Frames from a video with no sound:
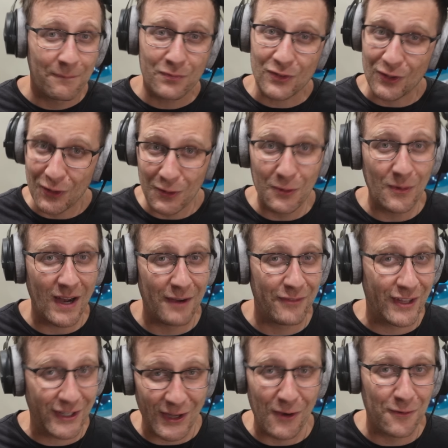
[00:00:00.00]
Two of the
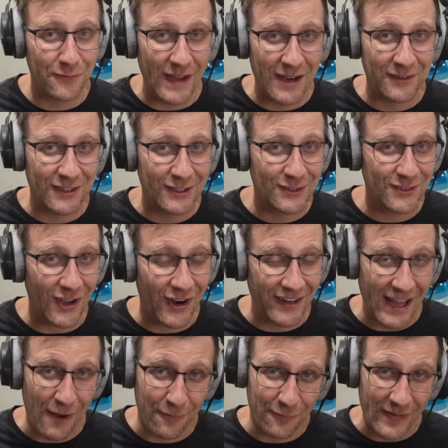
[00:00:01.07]
co-founders are
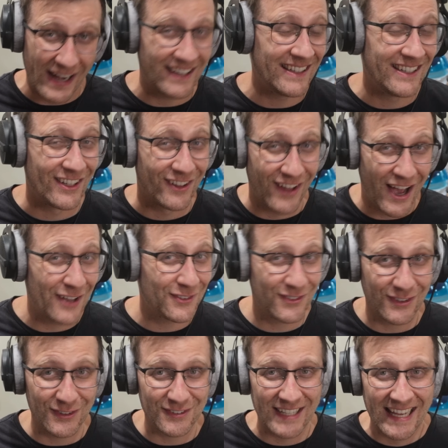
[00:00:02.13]
now filing a
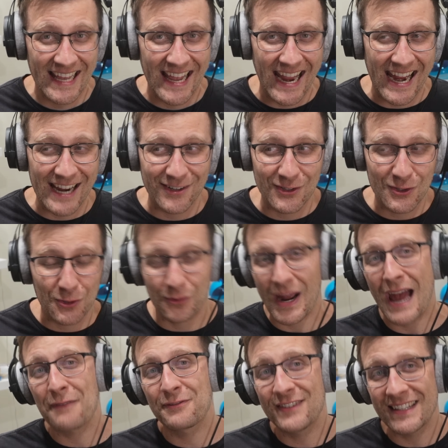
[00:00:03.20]
lawsuit, and
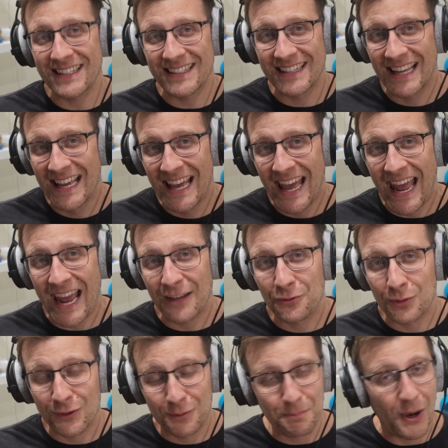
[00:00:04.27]
Krafton has
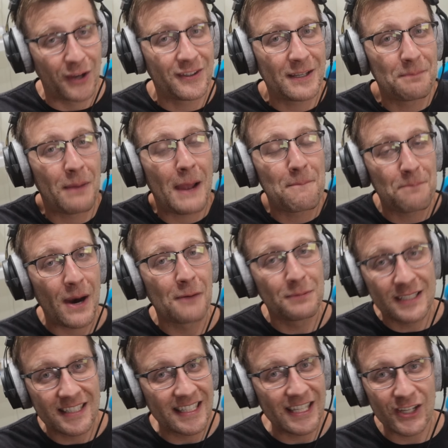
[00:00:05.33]
responded by
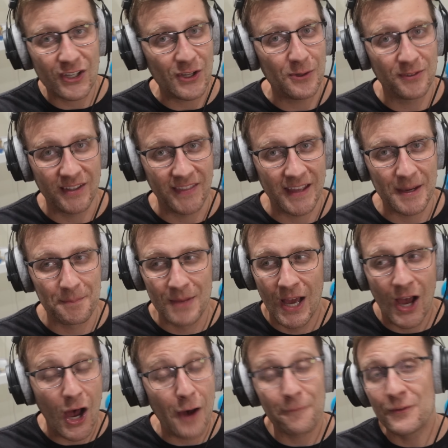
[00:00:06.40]
publicly accusing them
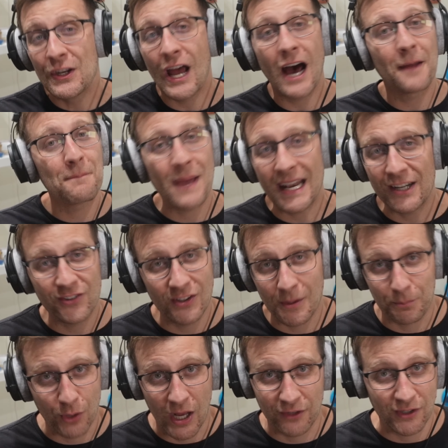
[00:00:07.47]
of not managing the
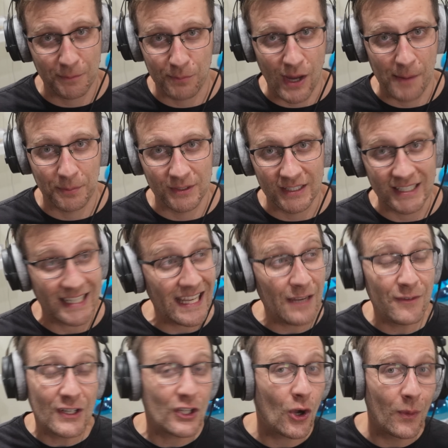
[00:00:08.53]
project properly,
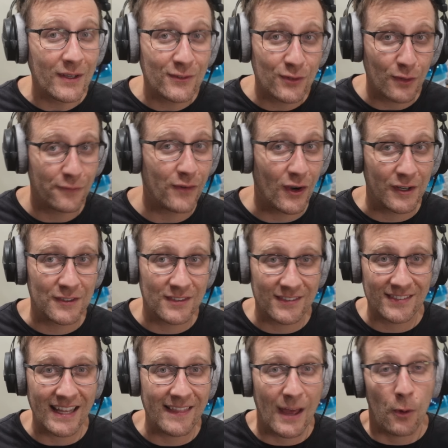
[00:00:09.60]
even going so far as to
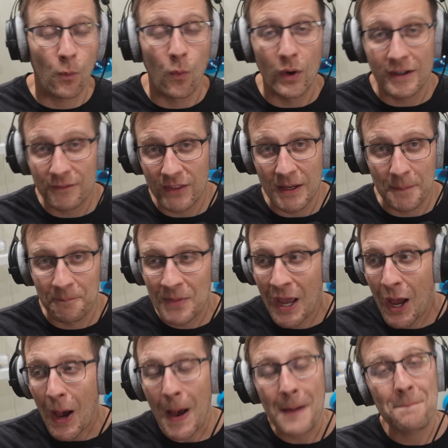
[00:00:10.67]
say that one of them
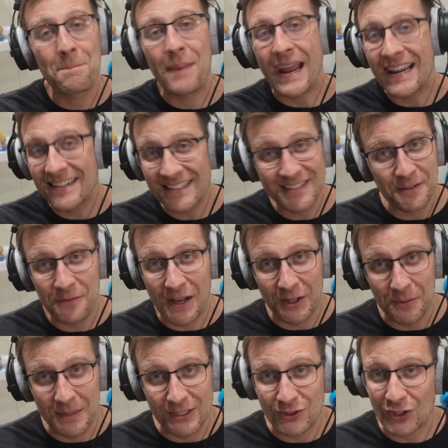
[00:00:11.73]
abandoned
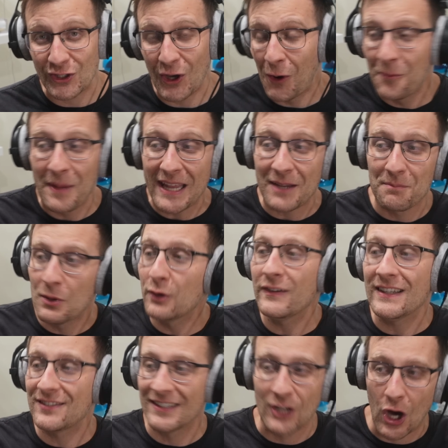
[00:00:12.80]
development to go make
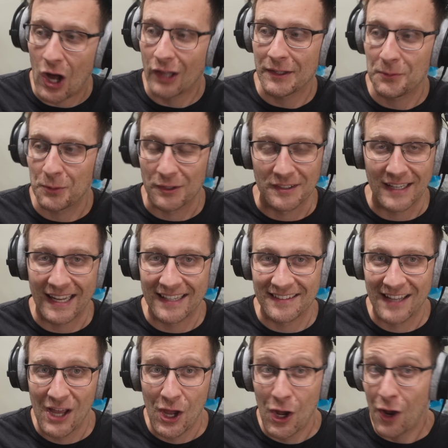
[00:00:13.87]
movies in Hollywood. And
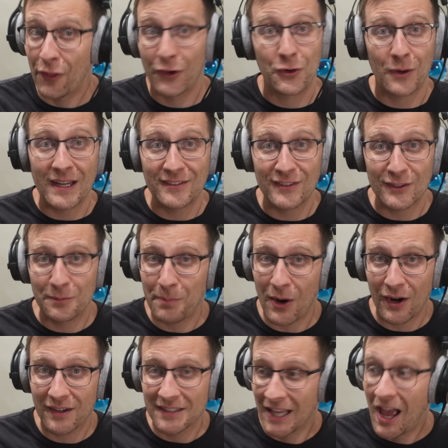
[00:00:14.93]
the craziest
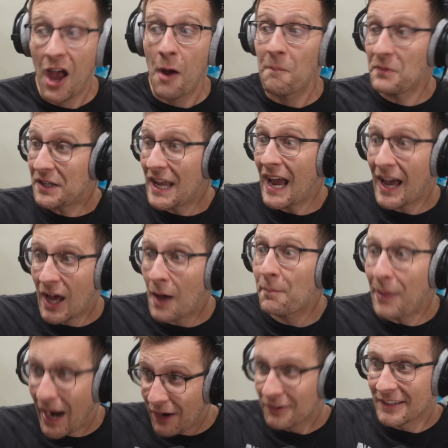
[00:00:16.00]
part? Yeah,
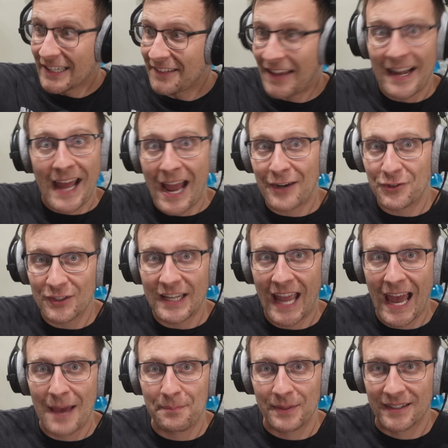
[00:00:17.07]
apparently that actually
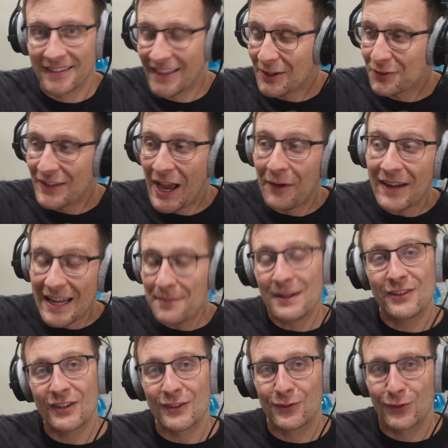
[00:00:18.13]
happened. There's now
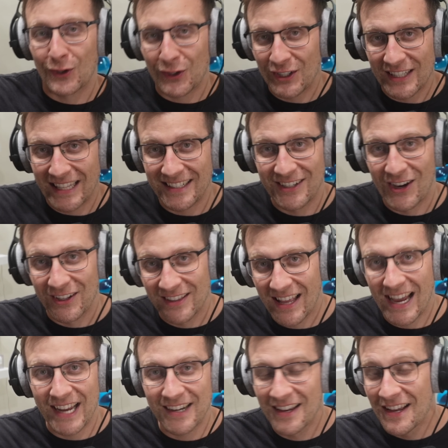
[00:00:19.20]
images circulating
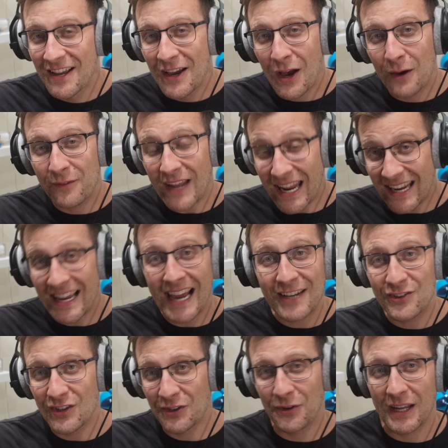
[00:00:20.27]
online of
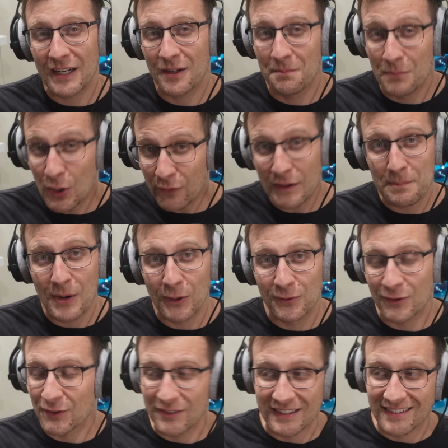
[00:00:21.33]
AI-generated movie
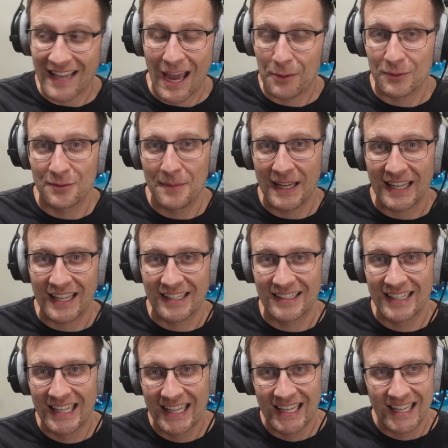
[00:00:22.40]
posters this guy was making,
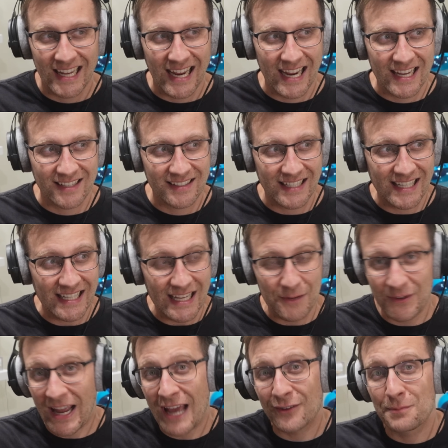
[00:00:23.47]
and he
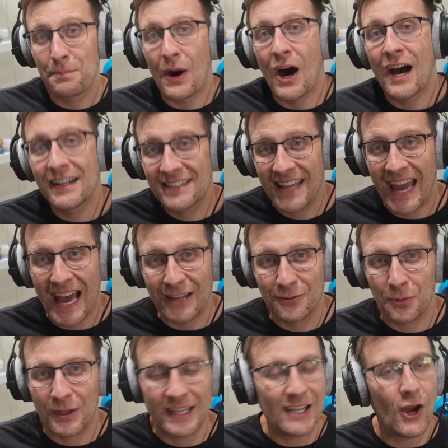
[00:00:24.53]
even has podcasts
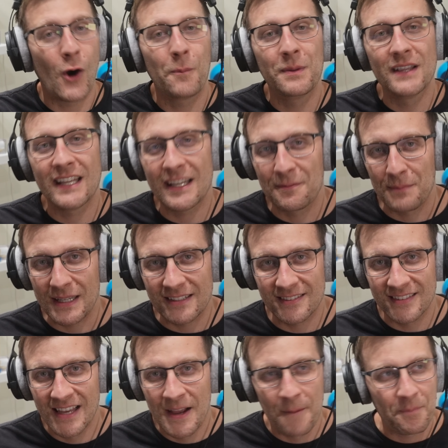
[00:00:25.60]
where he openly admits
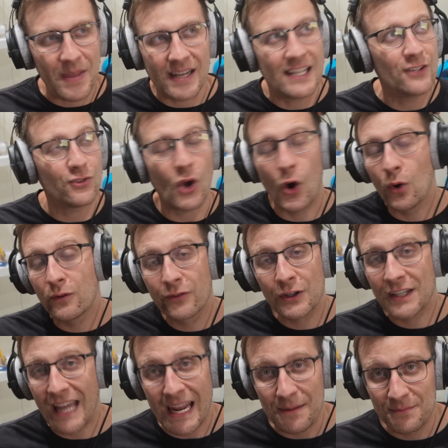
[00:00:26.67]
that he's over
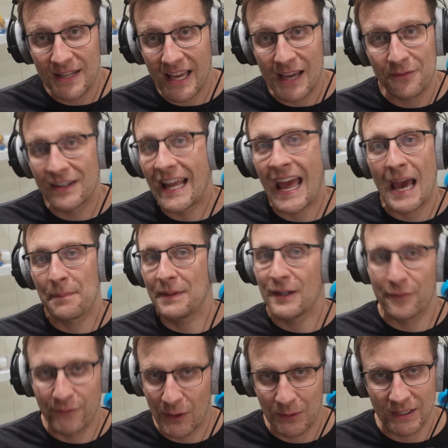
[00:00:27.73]
game dev and happy to
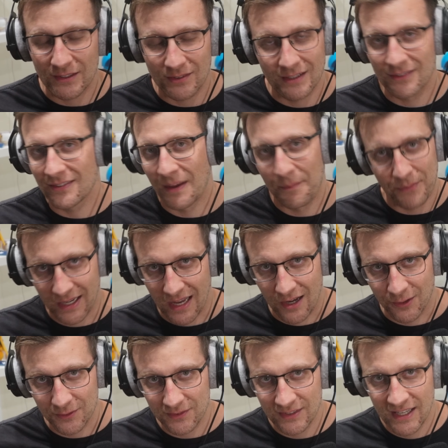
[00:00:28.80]
focus on something
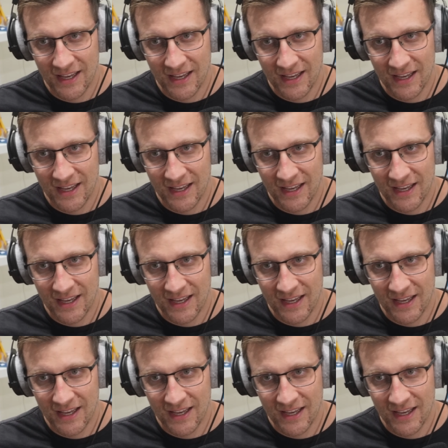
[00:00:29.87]
else.